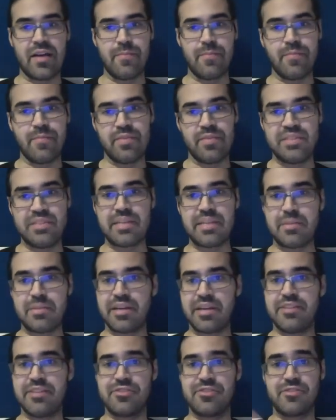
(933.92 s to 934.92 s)
These
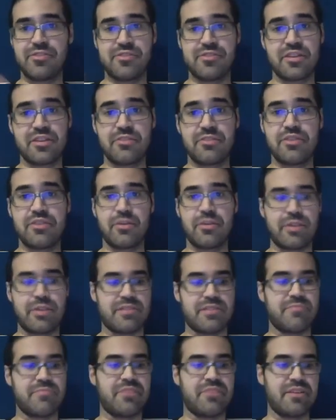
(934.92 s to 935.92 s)
applications are
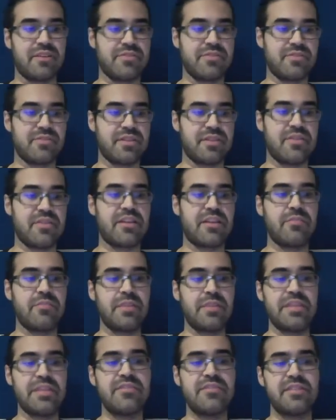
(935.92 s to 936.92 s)
single.wasm files, and they can
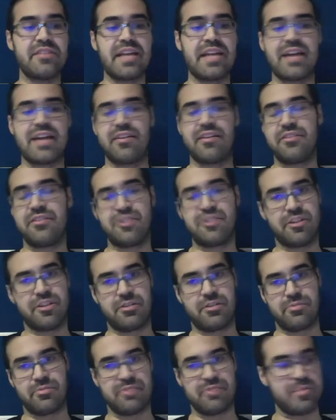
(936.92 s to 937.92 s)
easily be added and shared
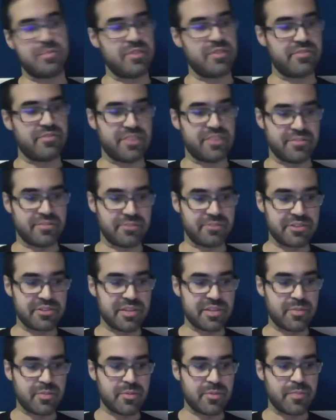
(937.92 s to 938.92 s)
over IPFS, for
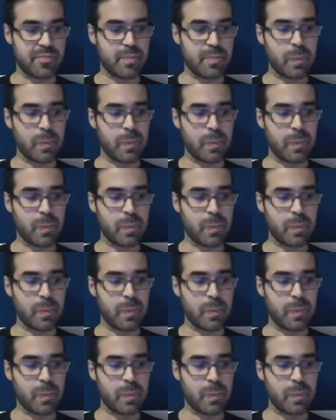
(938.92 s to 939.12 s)
example.